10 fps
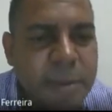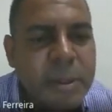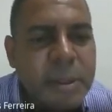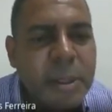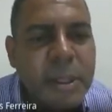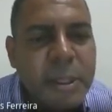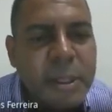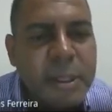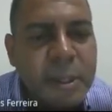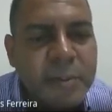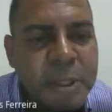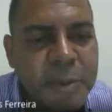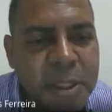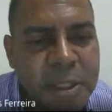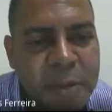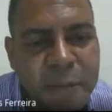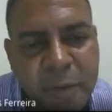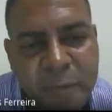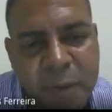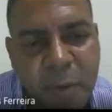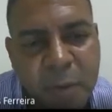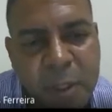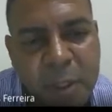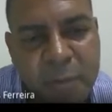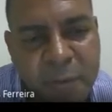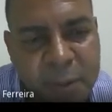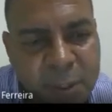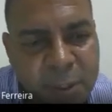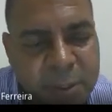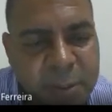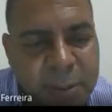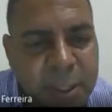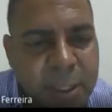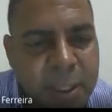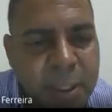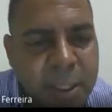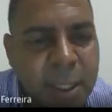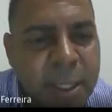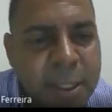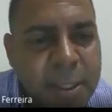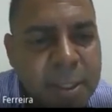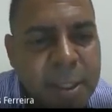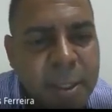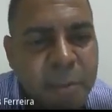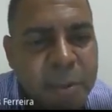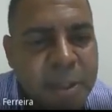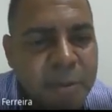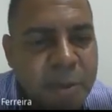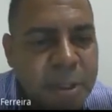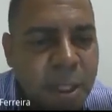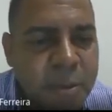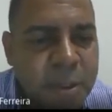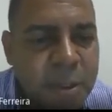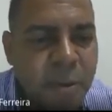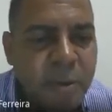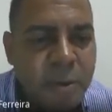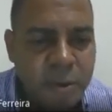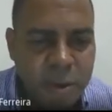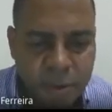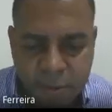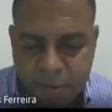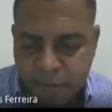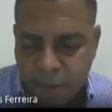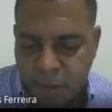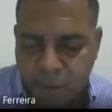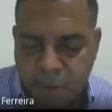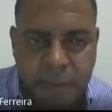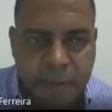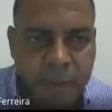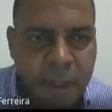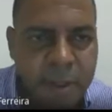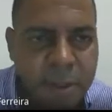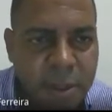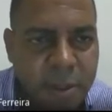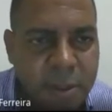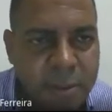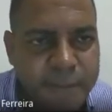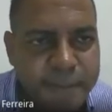in the perspective of nonlinear physics. And I will present results and conclusions. So let's start.